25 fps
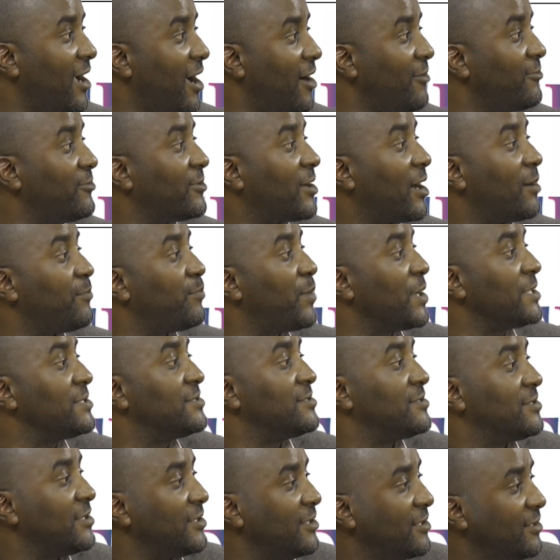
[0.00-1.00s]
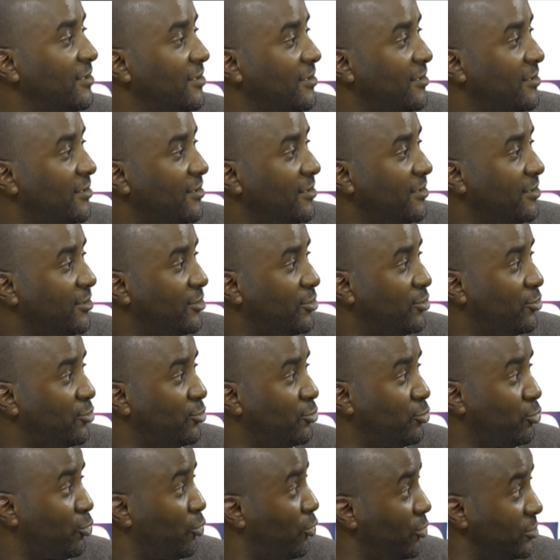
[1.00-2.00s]
have capacity
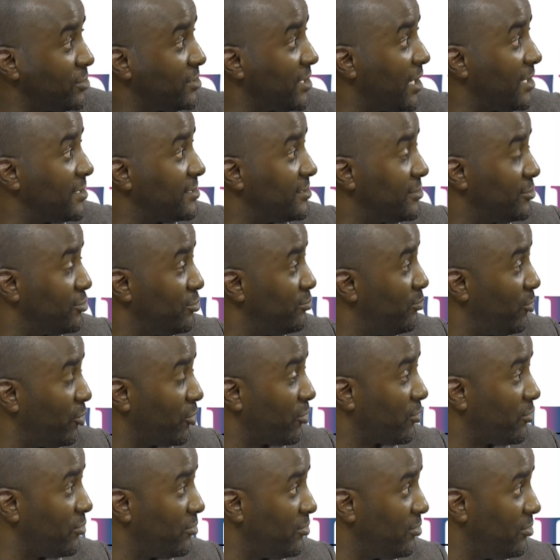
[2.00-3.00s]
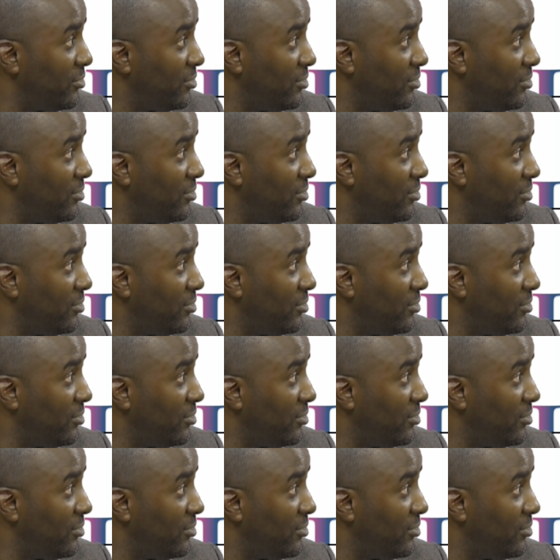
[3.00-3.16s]
to cause us to borrow.